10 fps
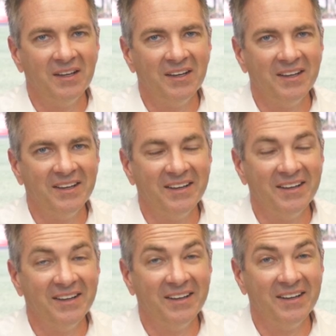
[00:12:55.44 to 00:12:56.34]

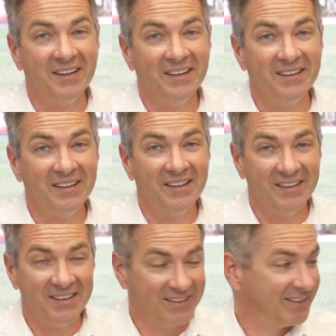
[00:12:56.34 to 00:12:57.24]

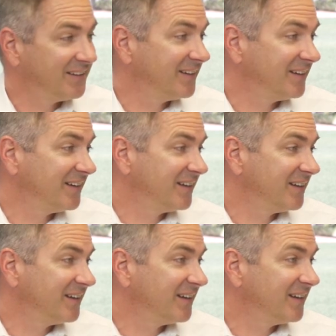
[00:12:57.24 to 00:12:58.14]

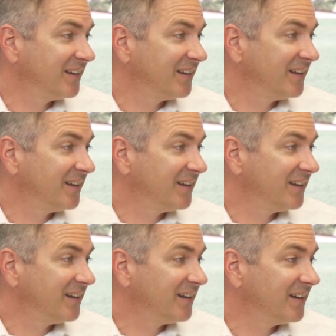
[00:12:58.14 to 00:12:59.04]

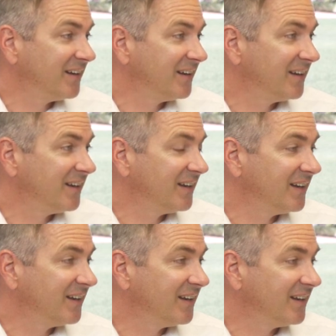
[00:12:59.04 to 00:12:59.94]

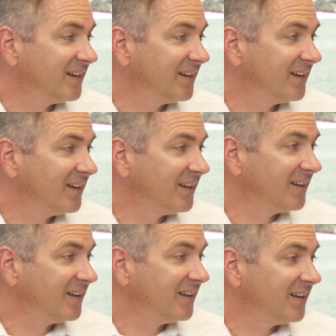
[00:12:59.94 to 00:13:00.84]

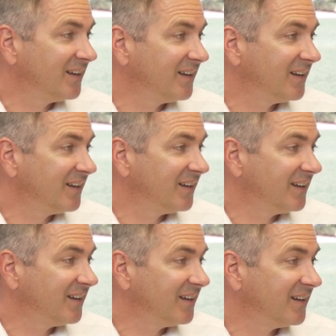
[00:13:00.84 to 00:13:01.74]

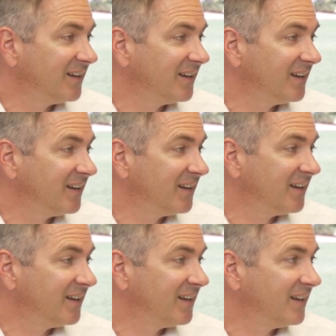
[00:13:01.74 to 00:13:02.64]

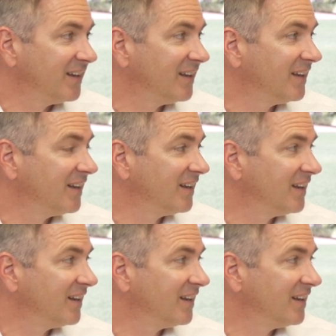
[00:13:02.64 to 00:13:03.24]
[no speech]